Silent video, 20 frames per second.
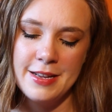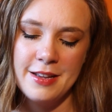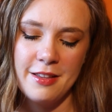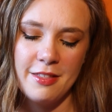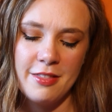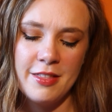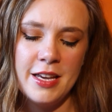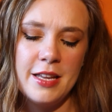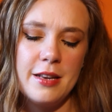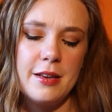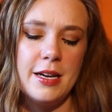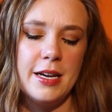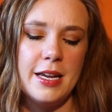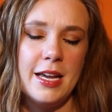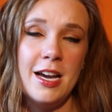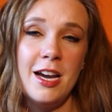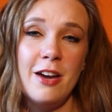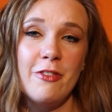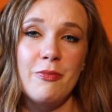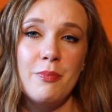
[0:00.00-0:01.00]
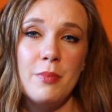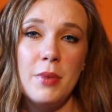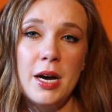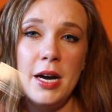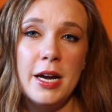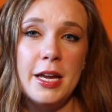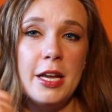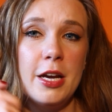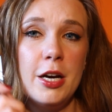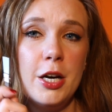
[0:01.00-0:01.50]
Then I have
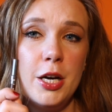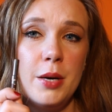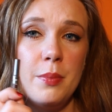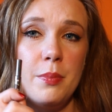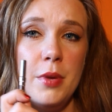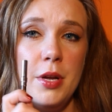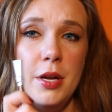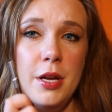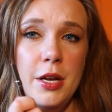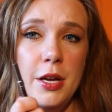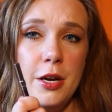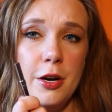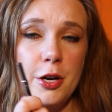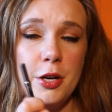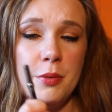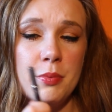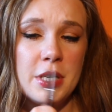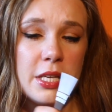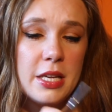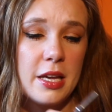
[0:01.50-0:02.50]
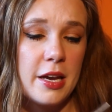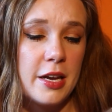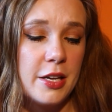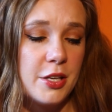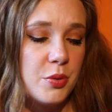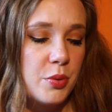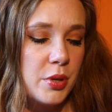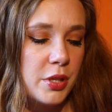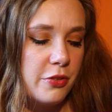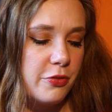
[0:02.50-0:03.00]
my Urban Decay
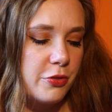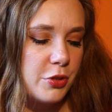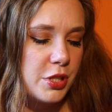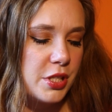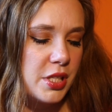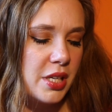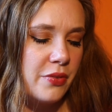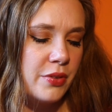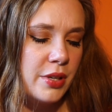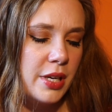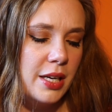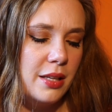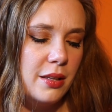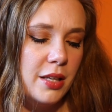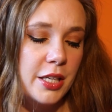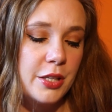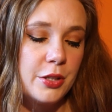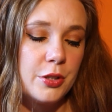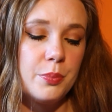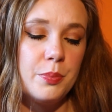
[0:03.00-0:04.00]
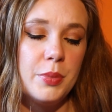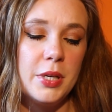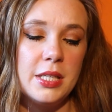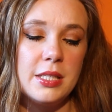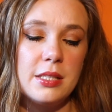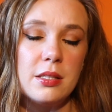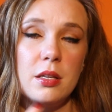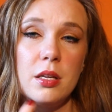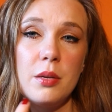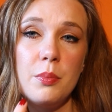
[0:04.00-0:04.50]
24/7 eyeliner
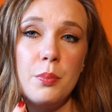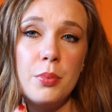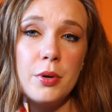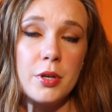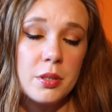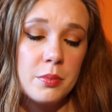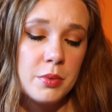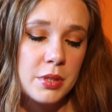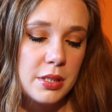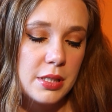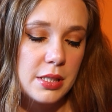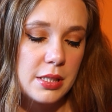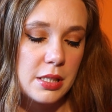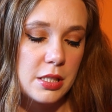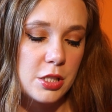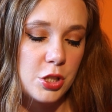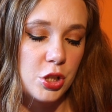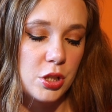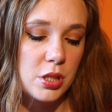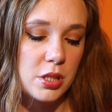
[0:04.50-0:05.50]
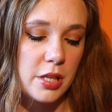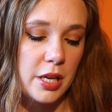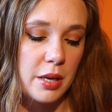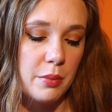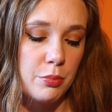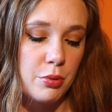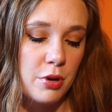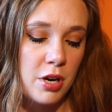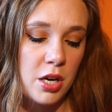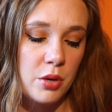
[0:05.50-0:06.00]
pencil in Bourbon. This is just a
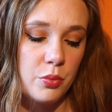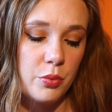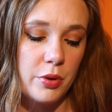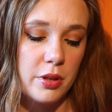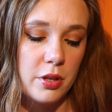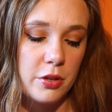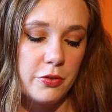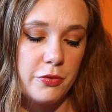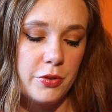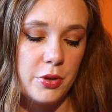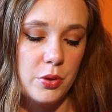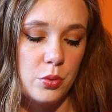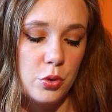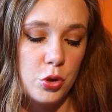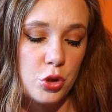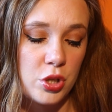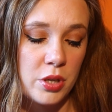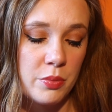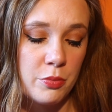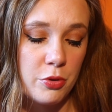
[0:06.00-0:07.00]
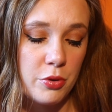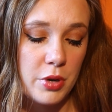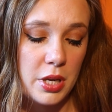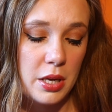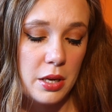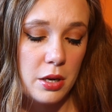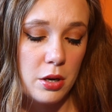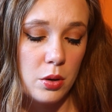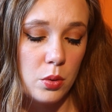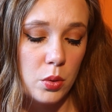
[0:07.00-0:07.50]
brown with a few shimmery
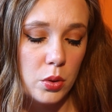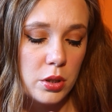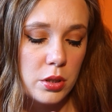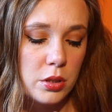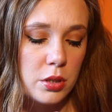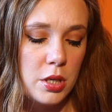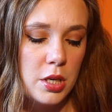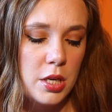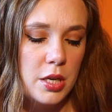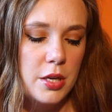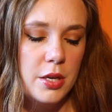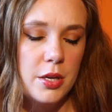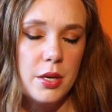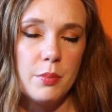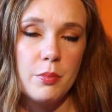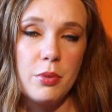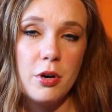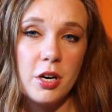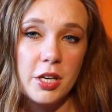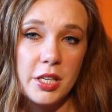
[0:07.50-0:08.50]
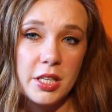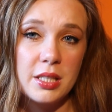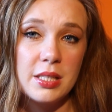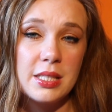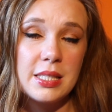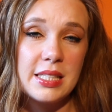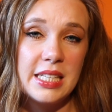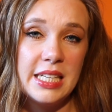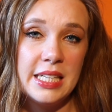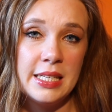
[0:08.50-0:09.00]
golden
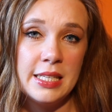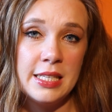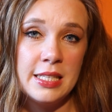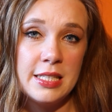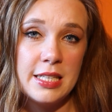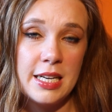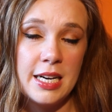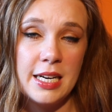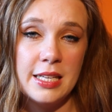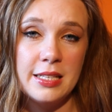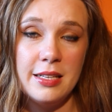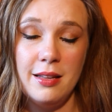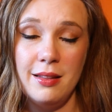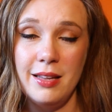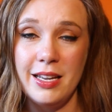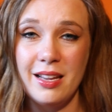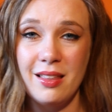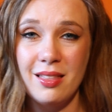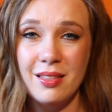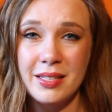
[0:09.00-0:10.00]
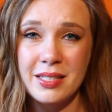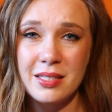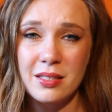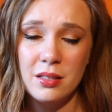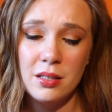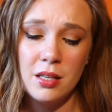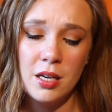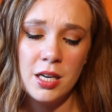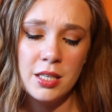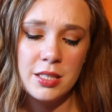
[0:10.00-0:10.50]
particles in it, and I like this a
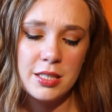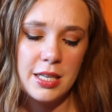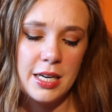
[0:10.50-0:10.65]
lot.